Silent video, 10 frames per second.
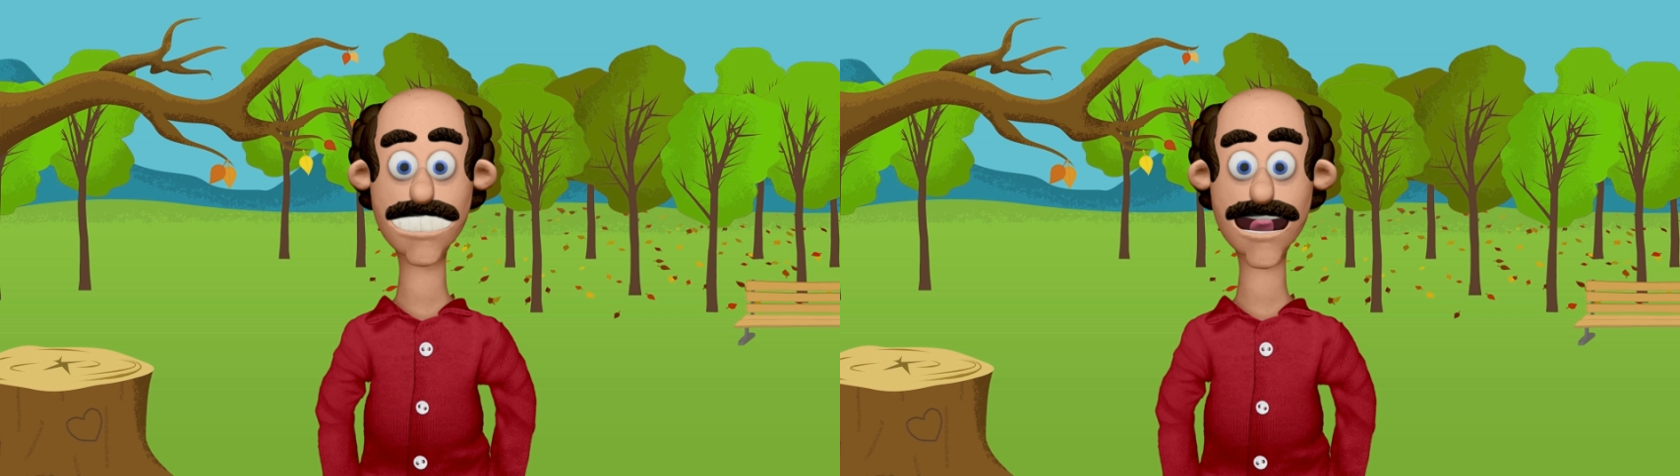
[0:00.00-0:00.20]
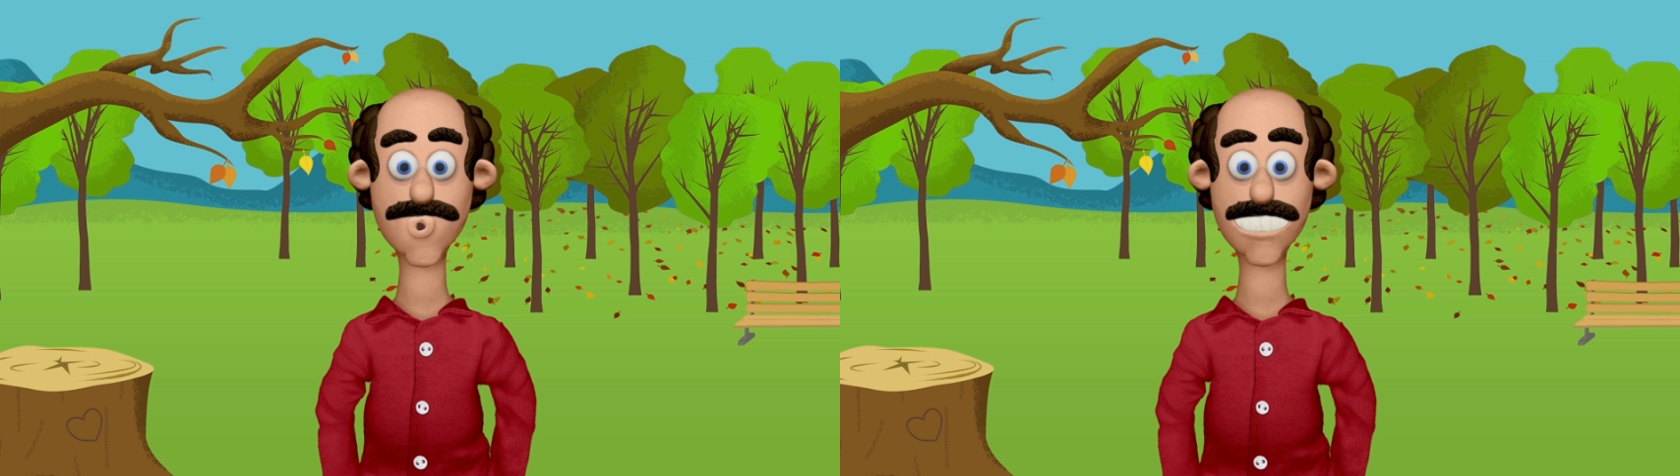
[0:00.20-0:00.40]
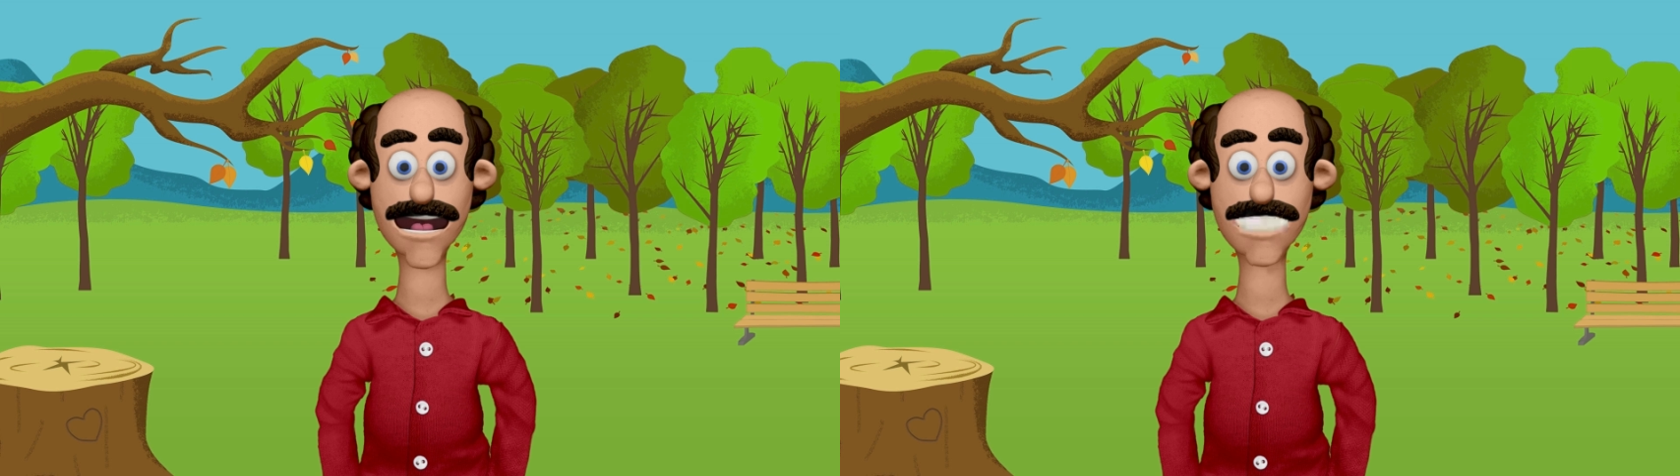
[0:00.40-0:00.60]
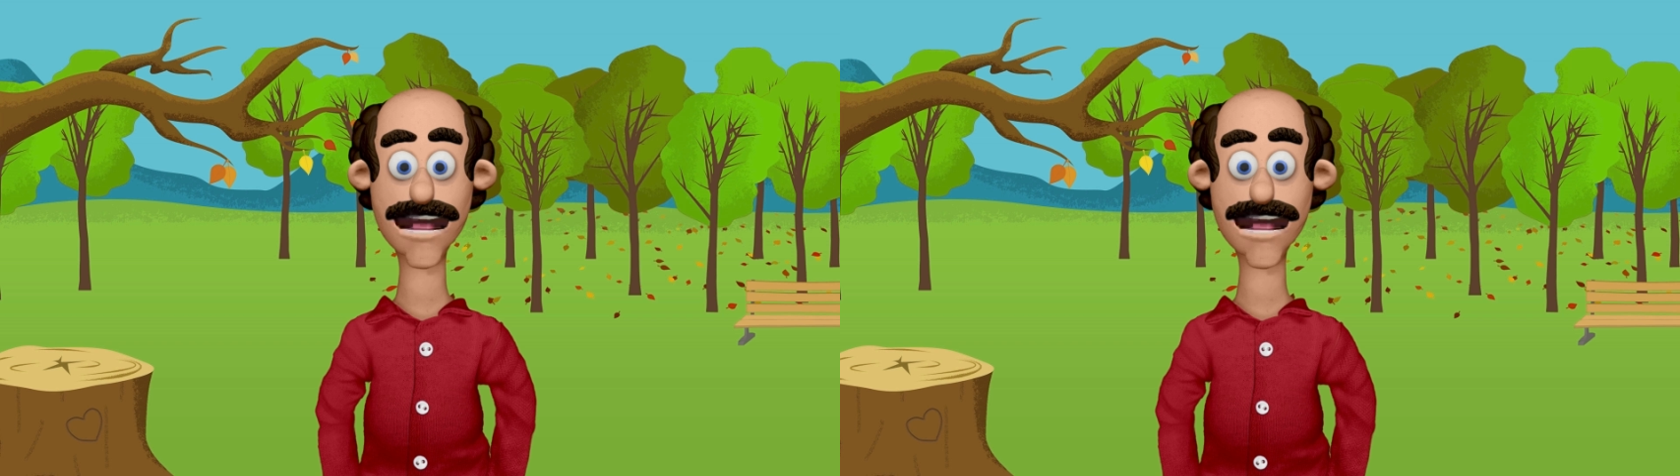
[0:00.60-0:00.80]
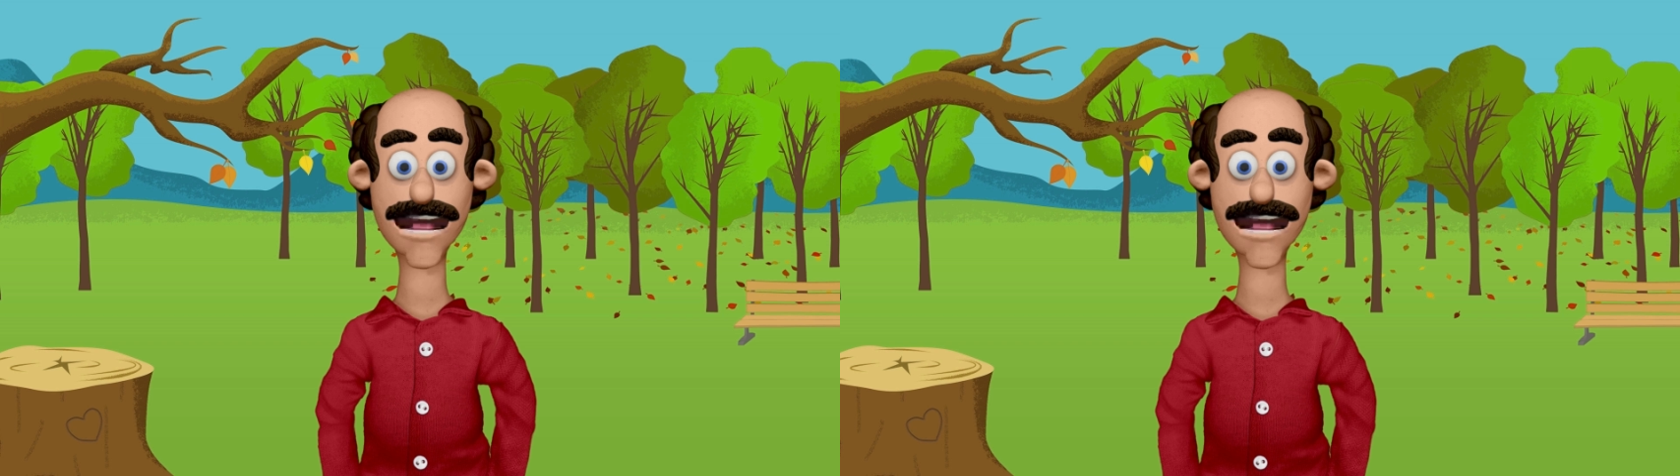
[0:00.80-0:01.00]
context
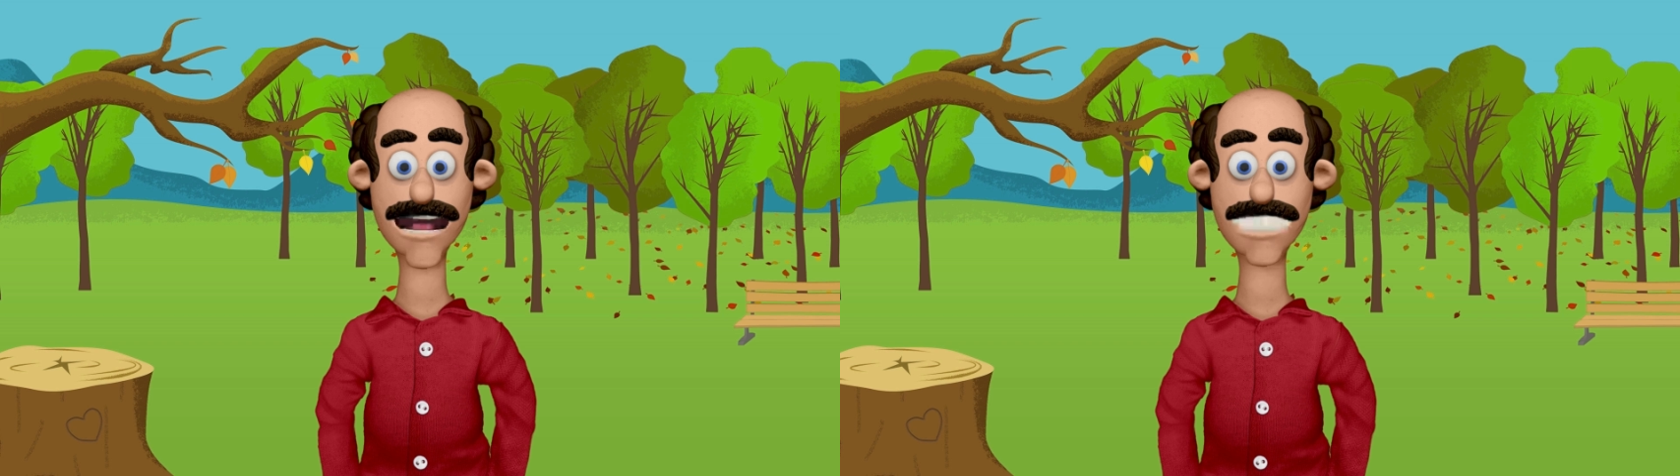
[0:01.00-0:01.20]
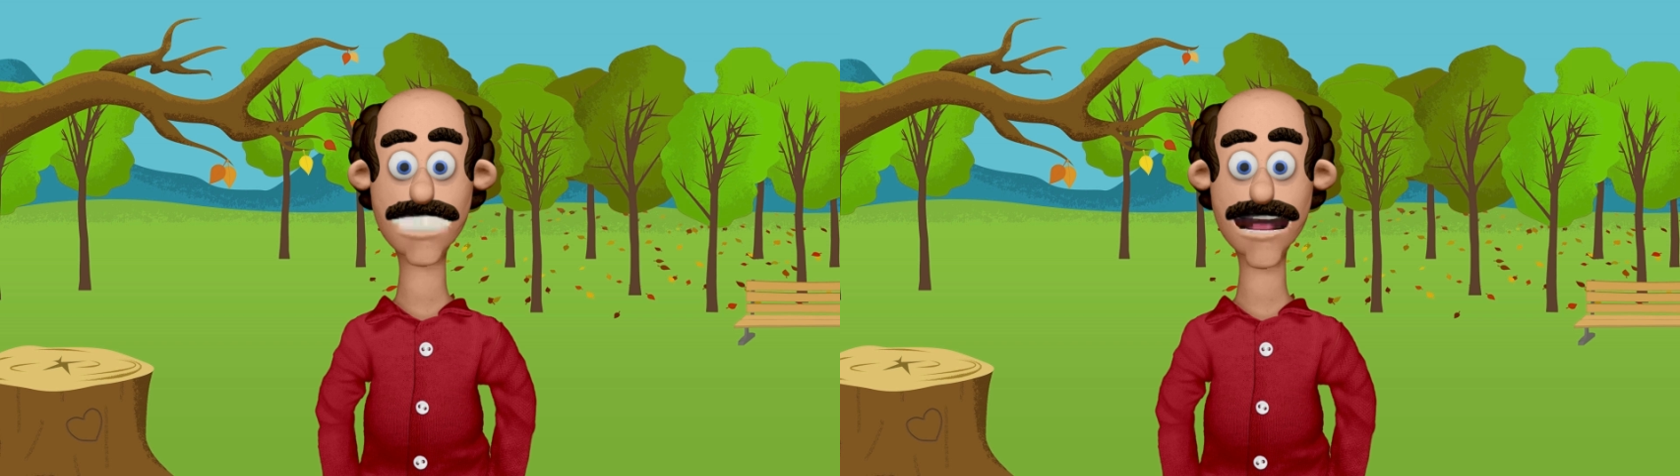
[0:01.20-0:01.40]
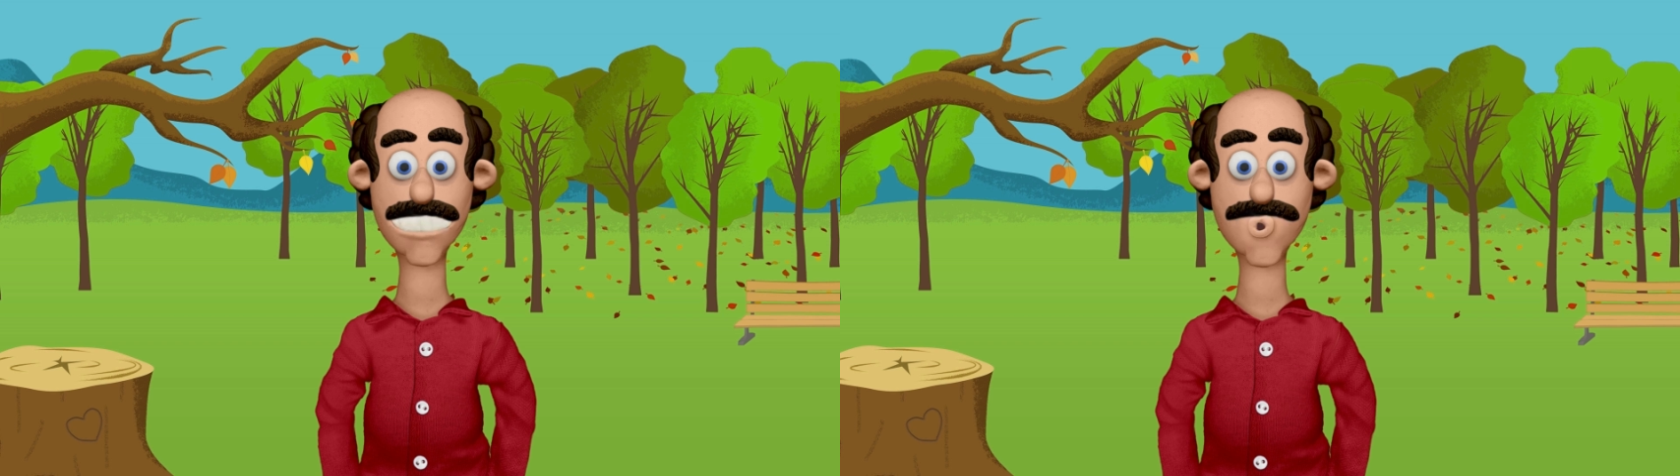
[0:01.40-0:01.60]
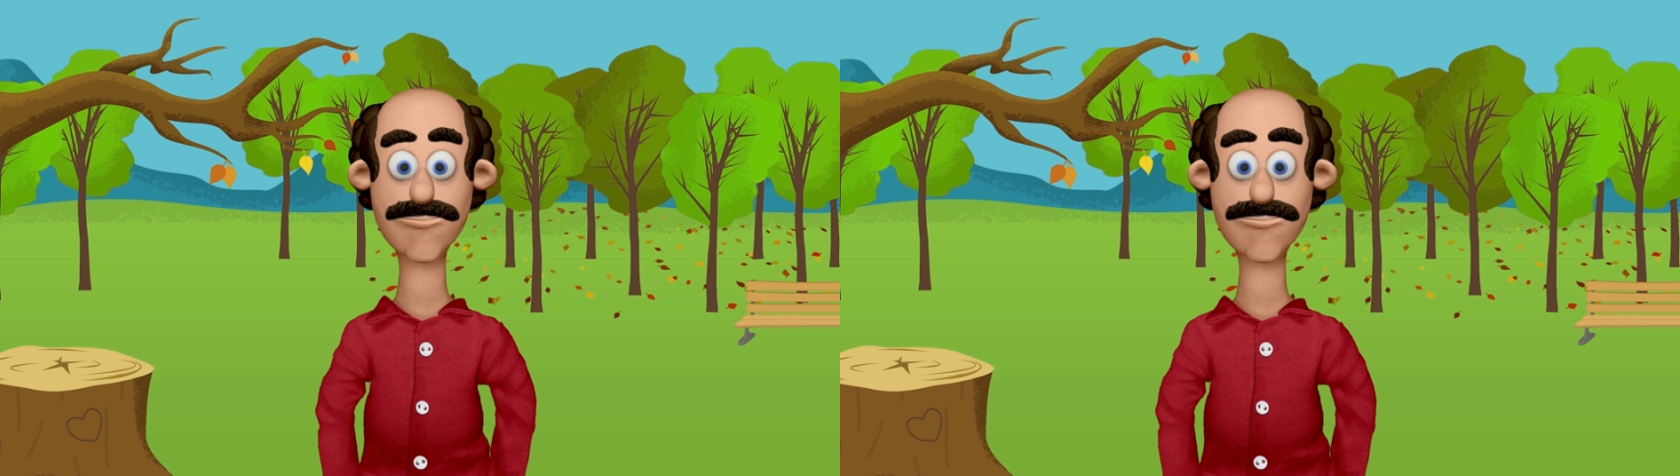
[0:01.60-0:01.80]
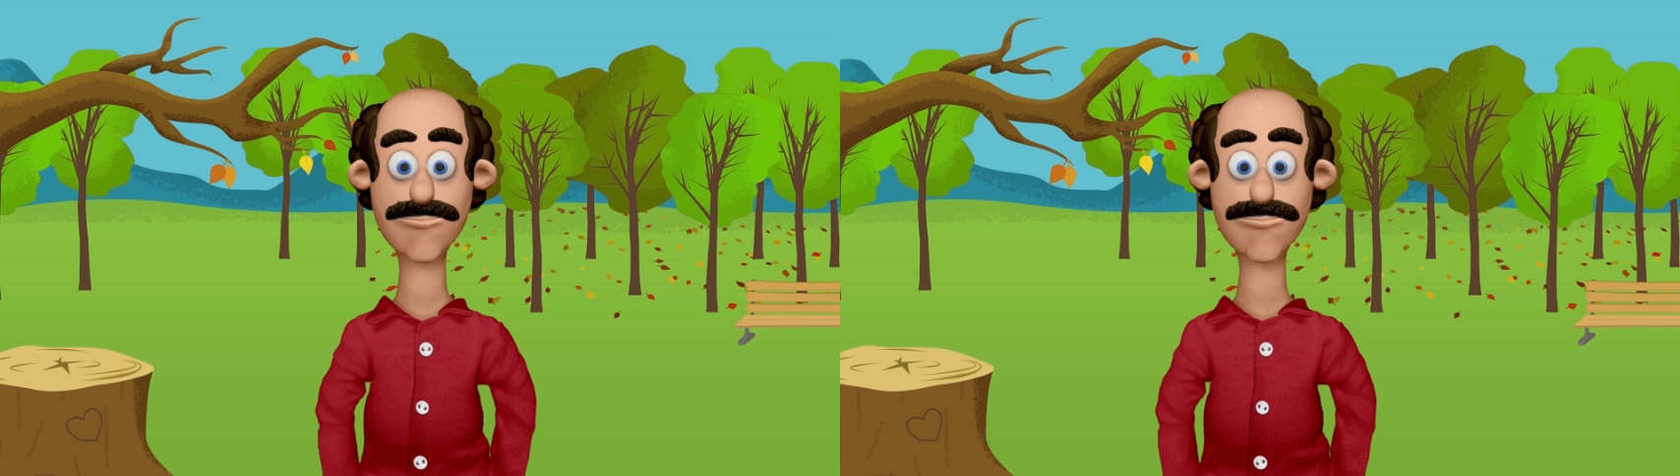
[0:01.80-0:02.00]
that predicates the truth,